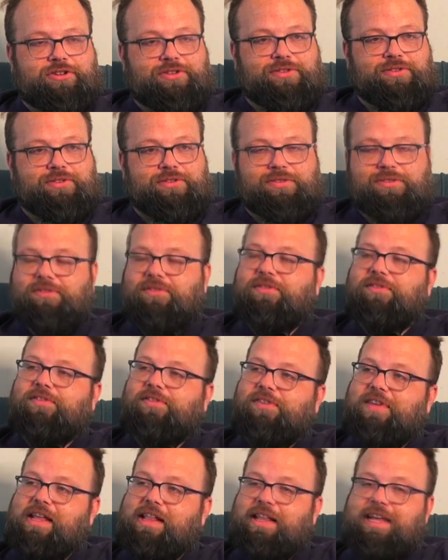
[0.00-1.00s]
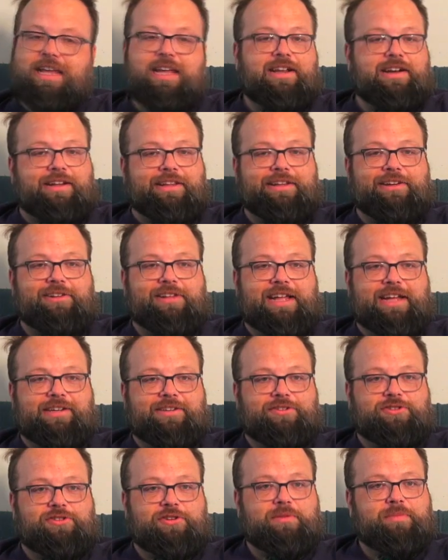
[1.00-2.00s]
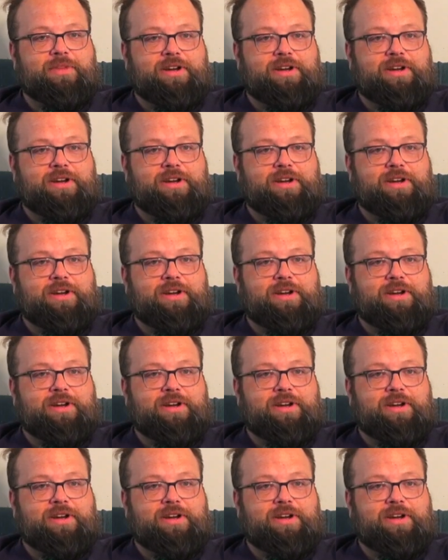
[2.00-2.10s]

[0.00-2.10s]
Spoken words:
is silly and a little extra,